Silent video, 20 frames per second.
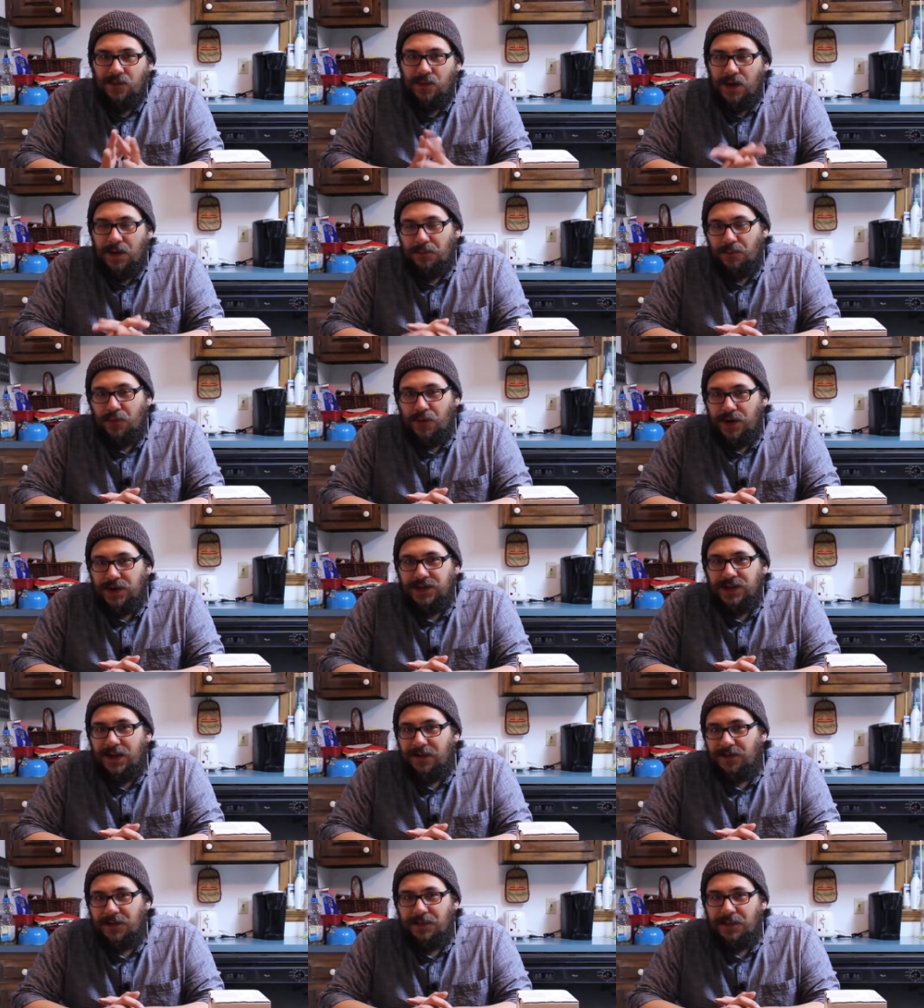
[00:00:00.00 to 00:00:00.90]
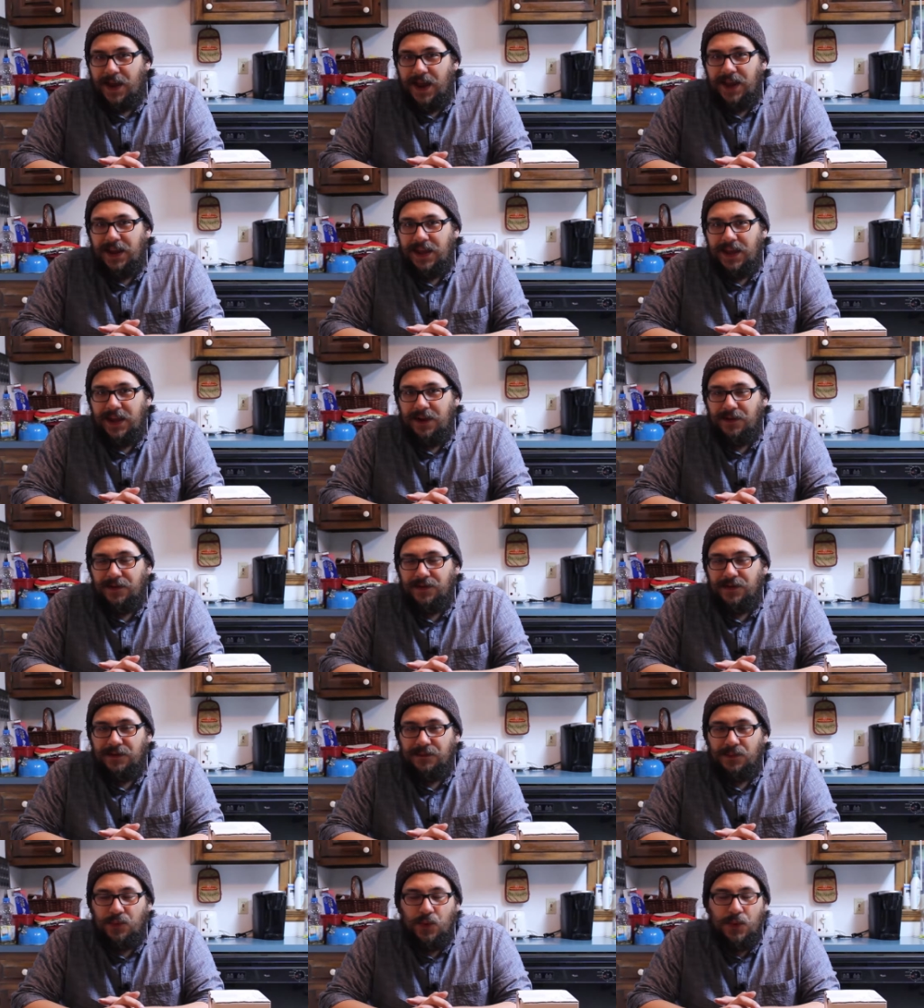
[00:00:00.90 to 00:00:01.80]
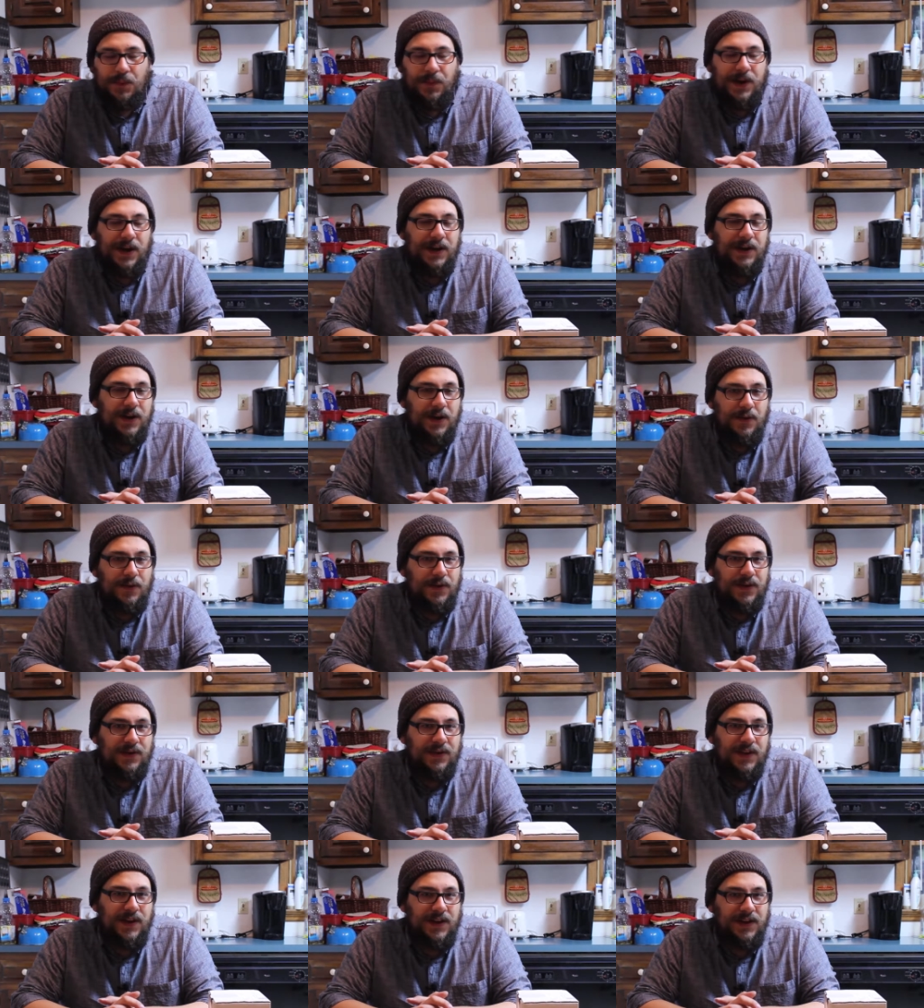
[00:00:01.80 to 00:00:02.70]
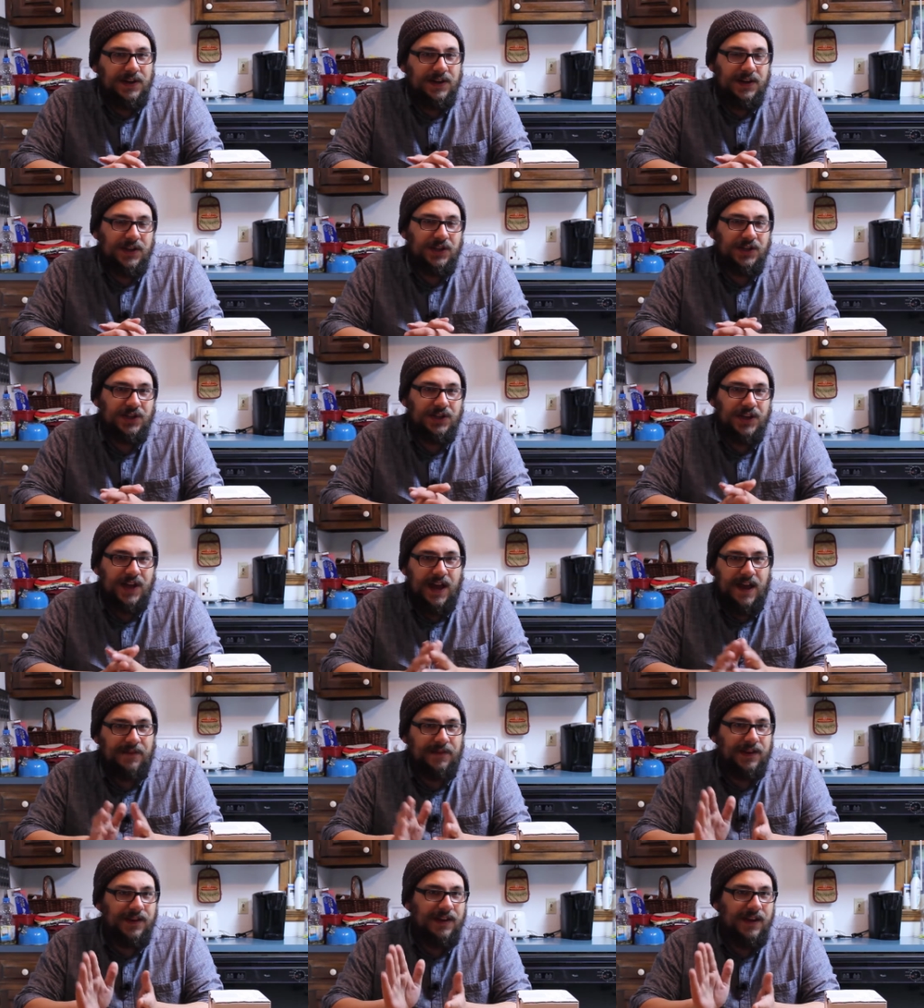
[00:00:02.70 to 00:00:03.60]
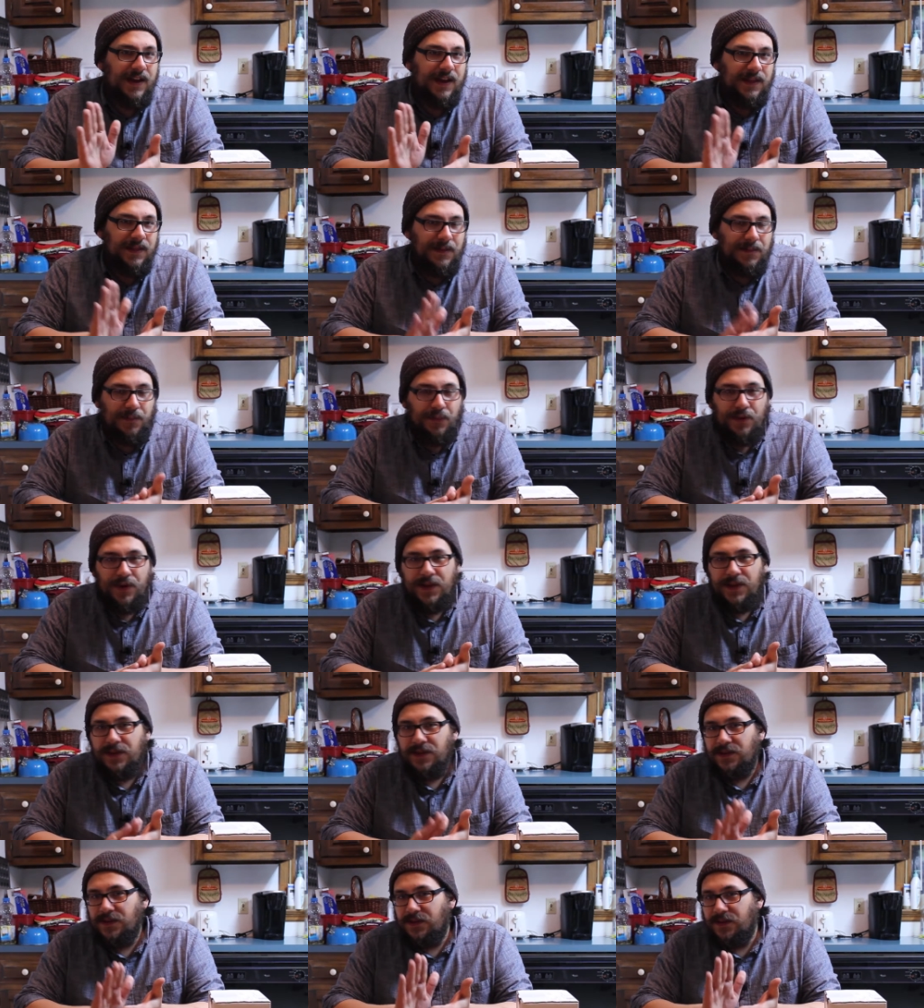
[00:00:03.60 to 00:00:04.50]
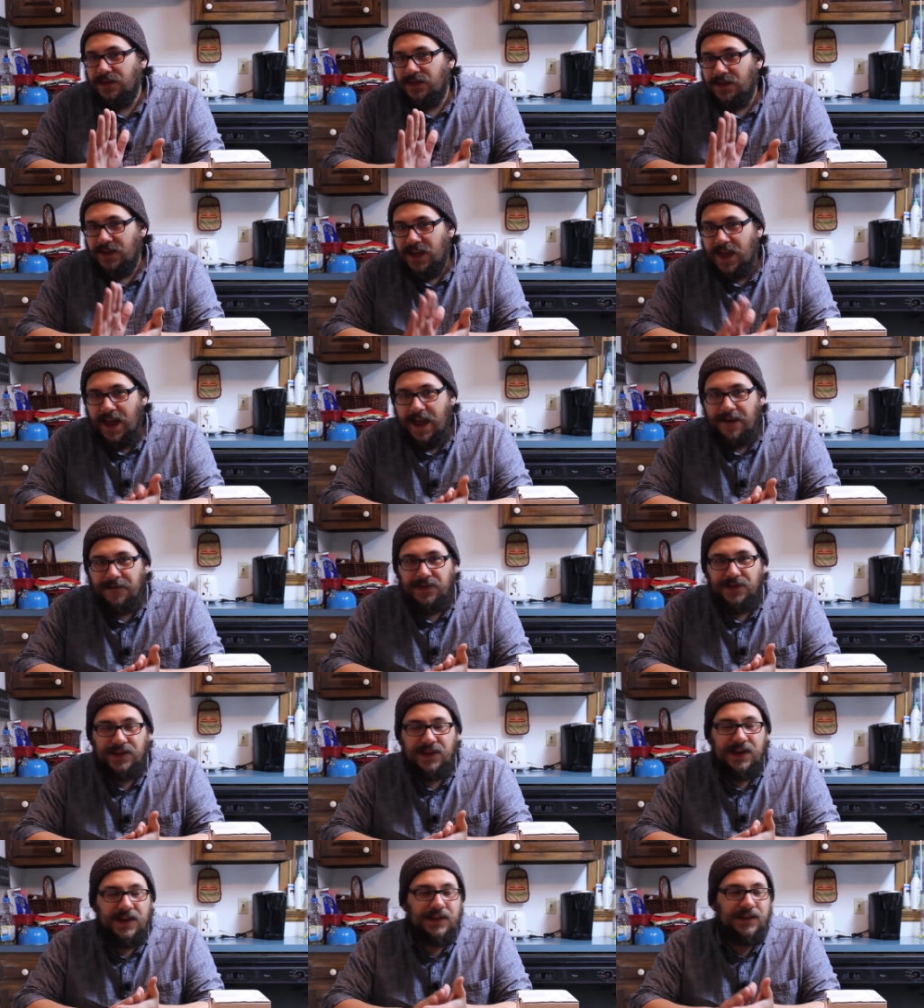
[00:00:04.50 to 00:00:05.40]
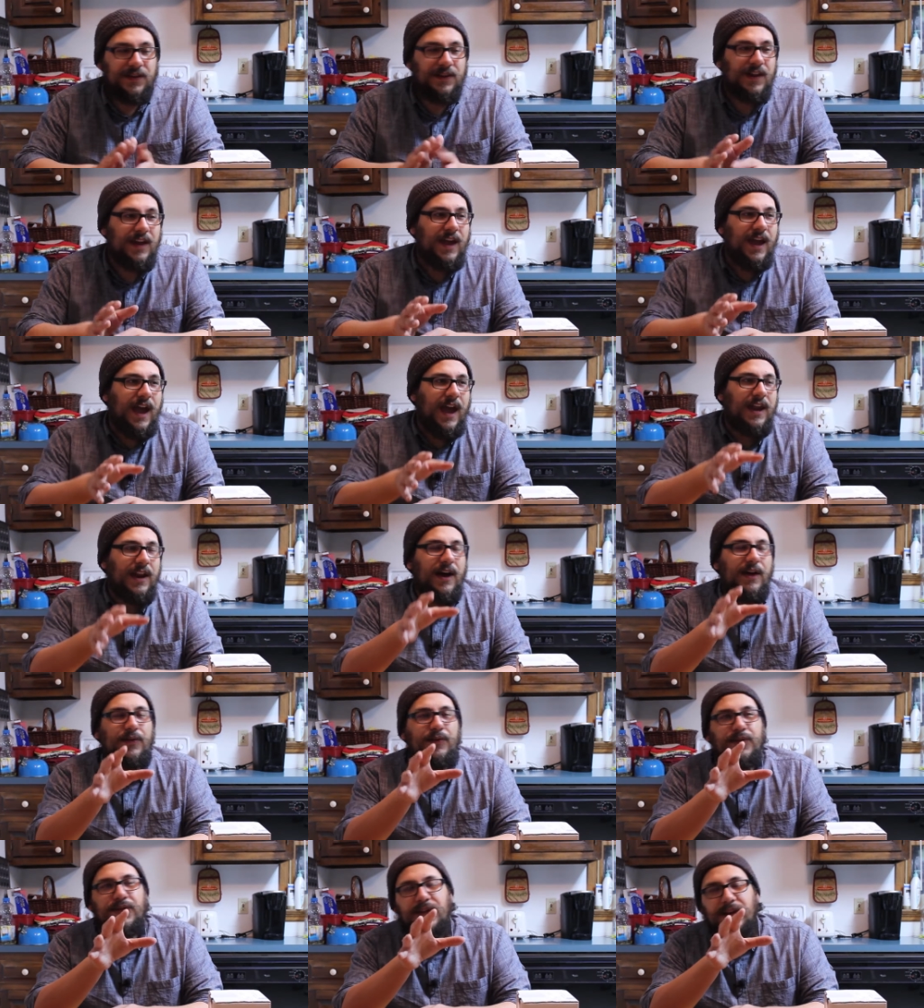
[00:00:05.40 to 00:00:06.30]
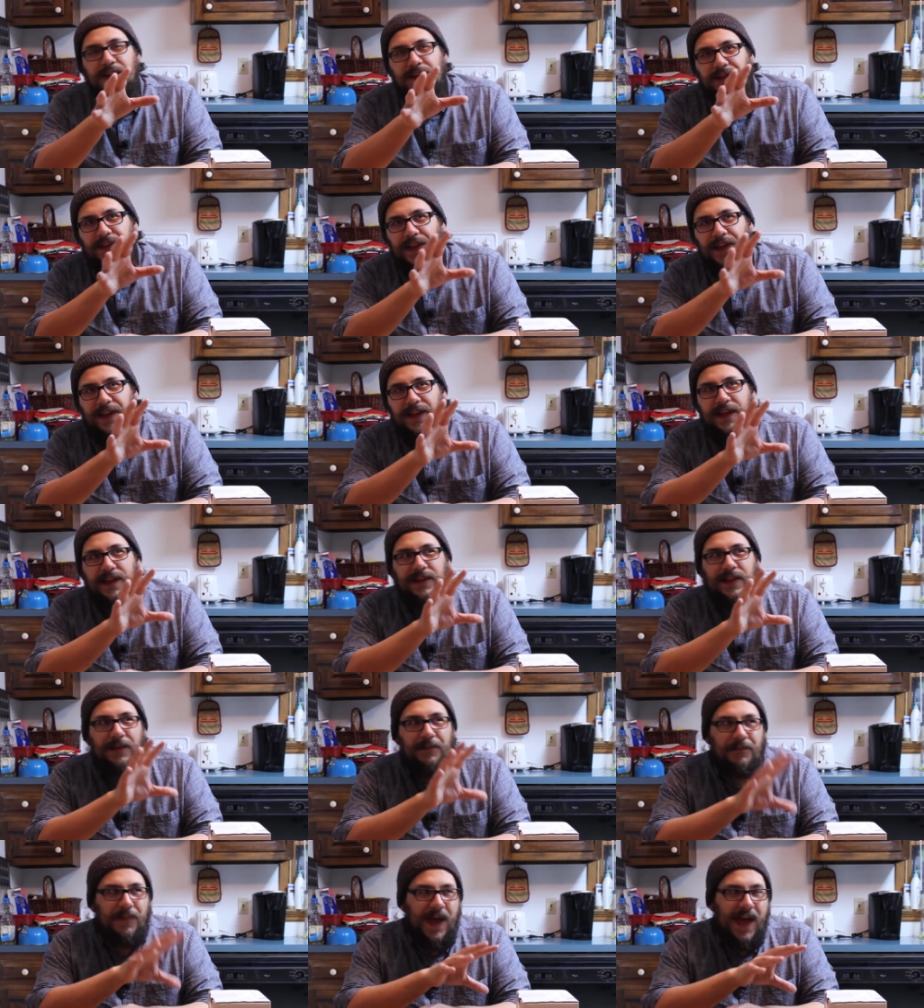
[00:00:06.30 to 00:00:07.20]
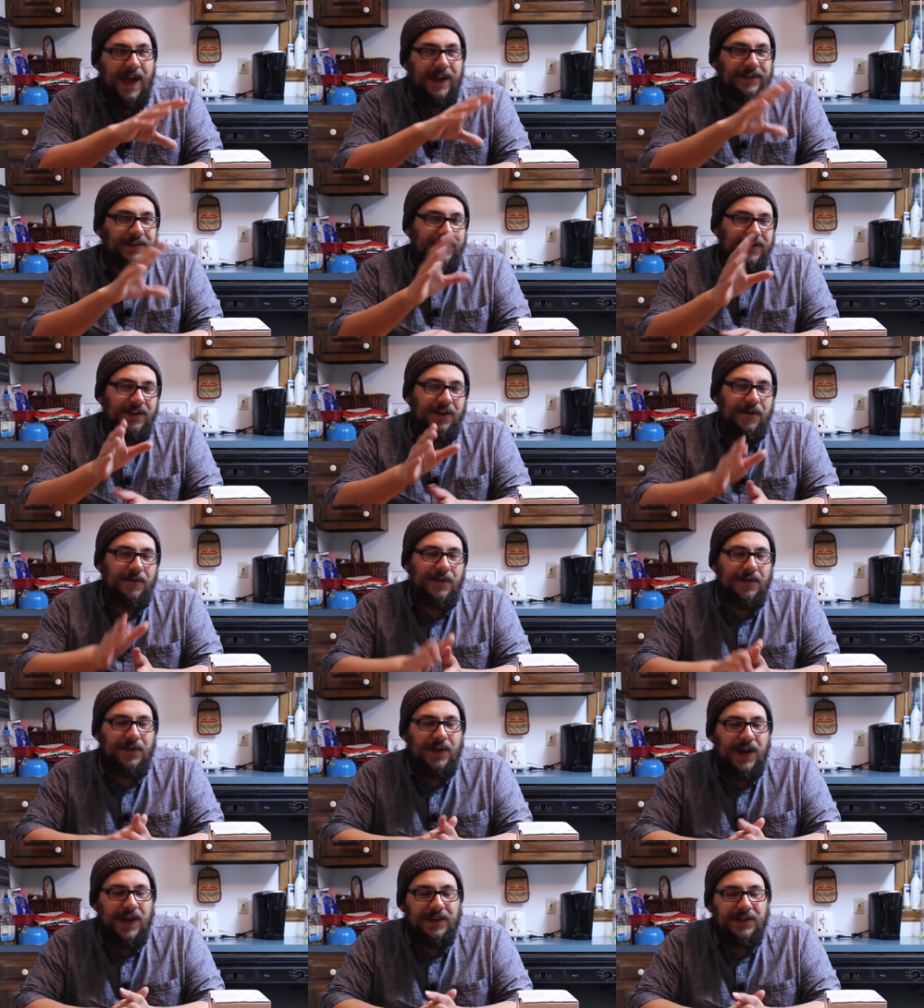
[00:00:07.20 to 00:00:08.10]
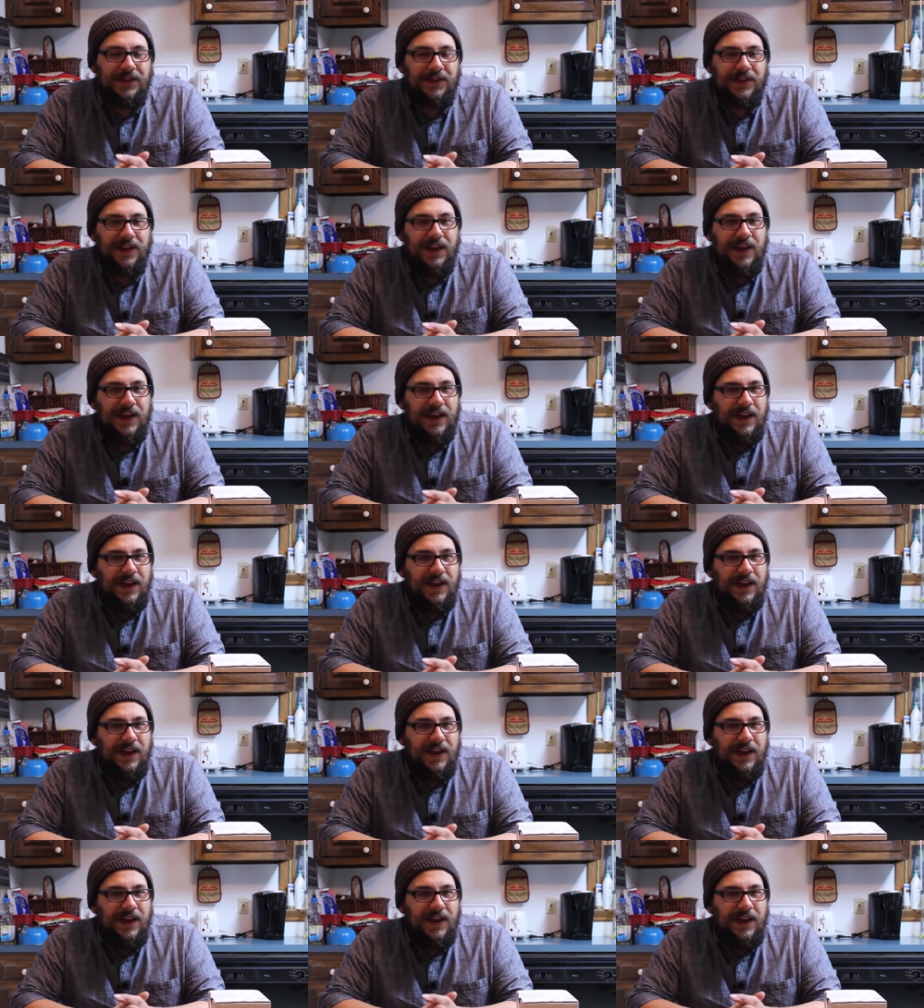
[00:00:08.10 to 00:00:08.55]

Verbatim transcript: a print of the painting here at some point, but I noticed that in addition to having the prints and the canvases and, and other things like, like bags and cell phone cases,